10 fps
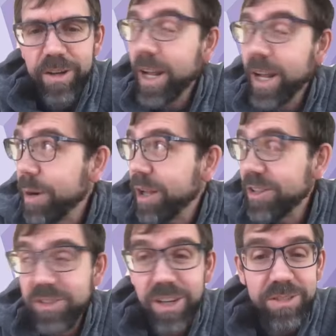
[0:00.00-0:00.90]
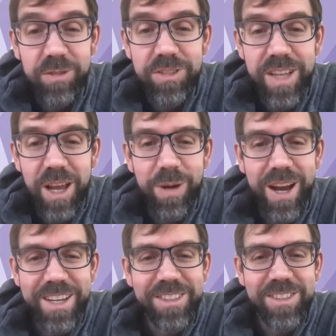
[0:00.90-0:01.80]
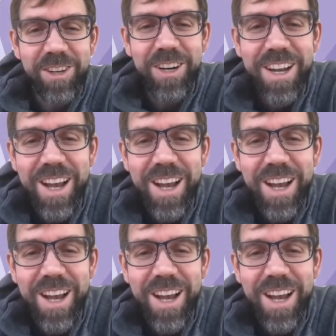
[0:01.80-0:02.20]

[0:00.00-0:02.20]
And I apologize for the sound behind us here,